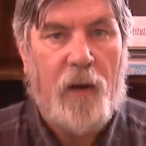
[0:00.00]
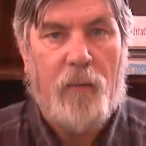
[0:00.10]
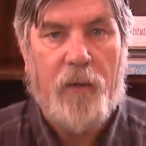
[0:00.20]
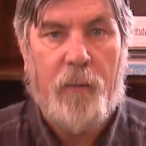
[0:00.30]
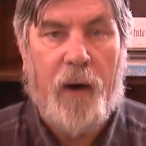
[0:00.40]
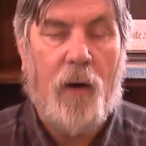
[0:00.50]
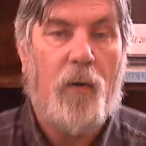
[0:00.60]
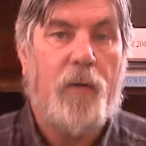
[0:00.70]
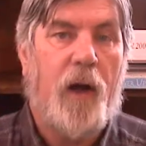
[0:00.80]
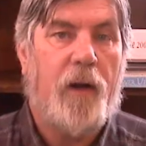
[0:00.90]
with my
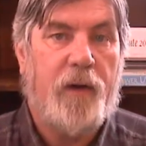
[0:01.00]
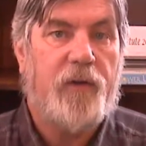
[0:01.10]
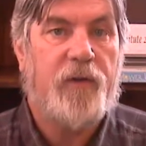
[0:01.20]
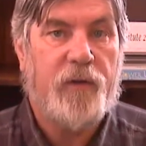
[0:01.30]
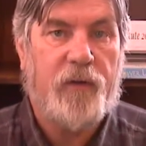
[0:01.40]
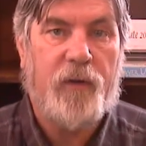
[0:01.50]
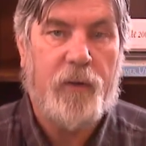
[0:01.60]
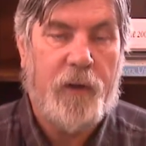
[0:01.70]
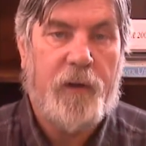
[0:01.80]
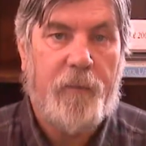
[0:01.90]
own additions to
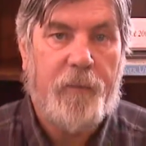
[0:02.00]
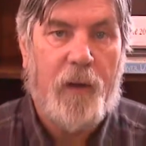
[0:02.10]
it.